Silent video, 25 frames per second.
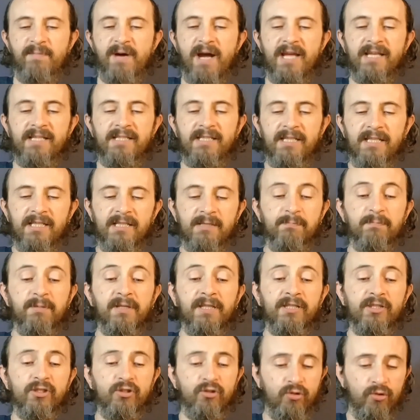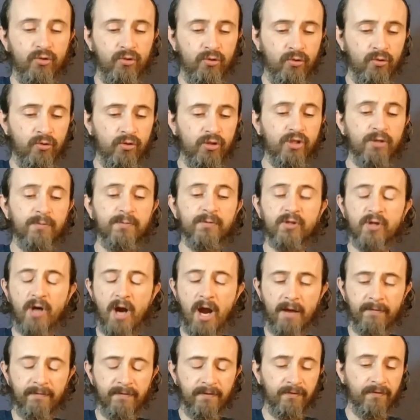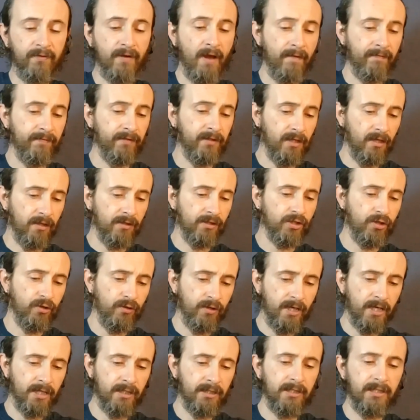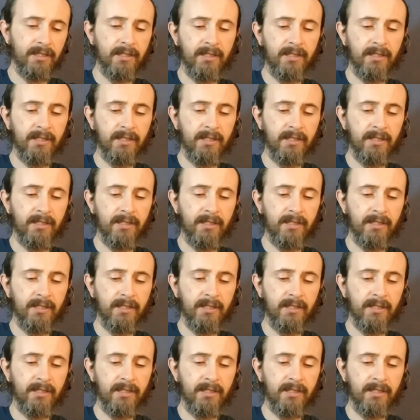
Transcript: Pisces, please do subscribe if you haven't done so yet.